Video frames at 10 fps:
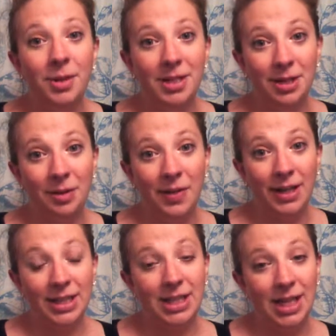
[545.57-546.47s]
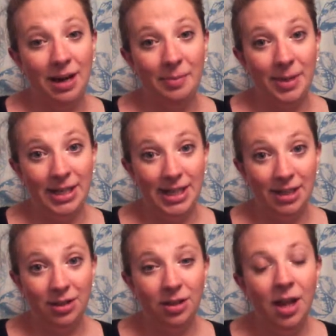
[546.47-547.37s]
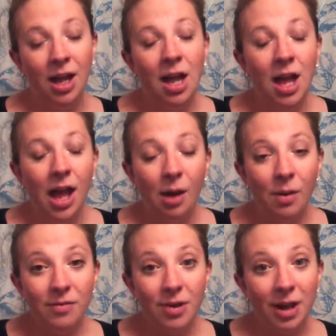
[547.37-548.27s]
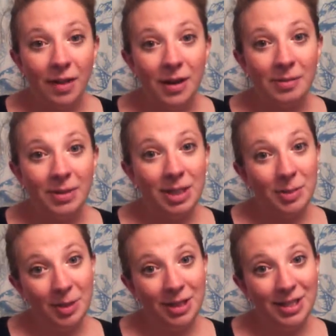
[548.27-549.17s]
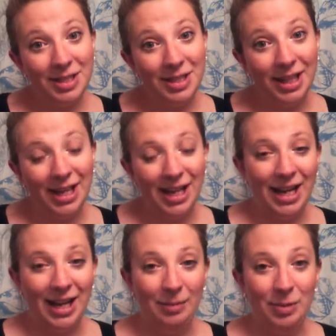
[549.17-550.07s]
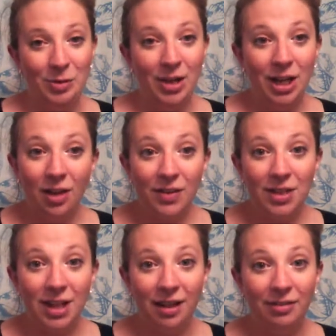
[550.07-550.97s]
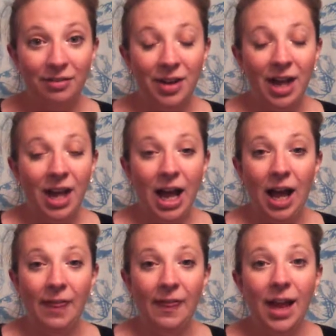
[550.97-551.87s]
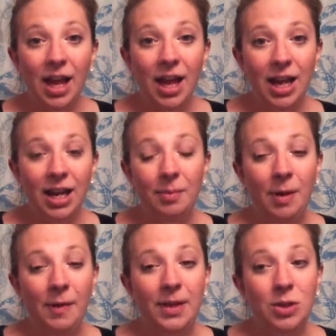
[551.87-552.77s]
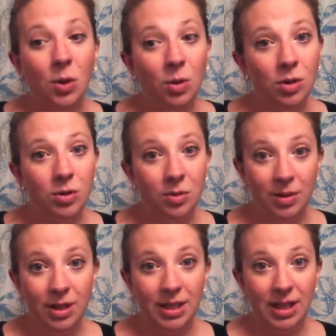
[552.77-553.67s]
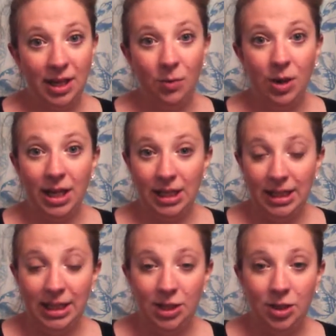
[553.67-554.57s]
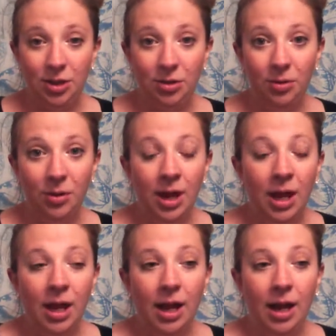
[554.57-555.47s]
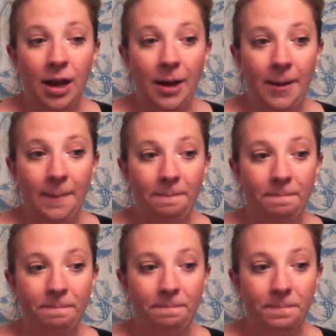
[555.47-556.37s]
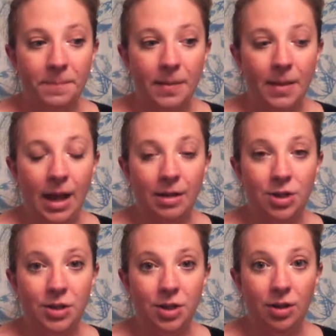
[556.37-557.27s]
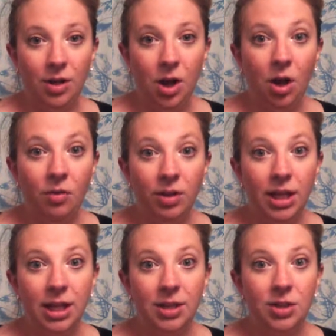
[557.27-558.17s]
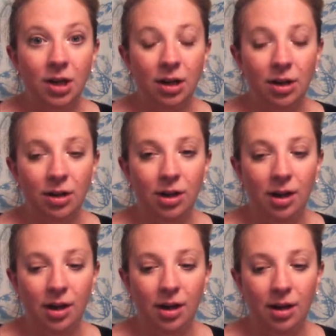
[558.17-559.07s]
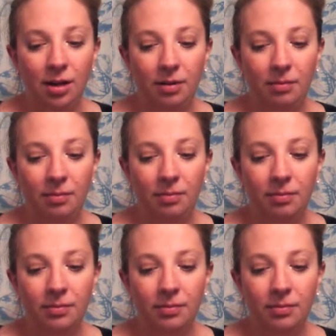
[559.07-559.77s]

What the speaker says: and deal with it because it's not a big deal. However, now that I'm experiencing it, and I've been reading all the stuff online about these horror stories and what it can lead to, I'm just overly concerned. I'm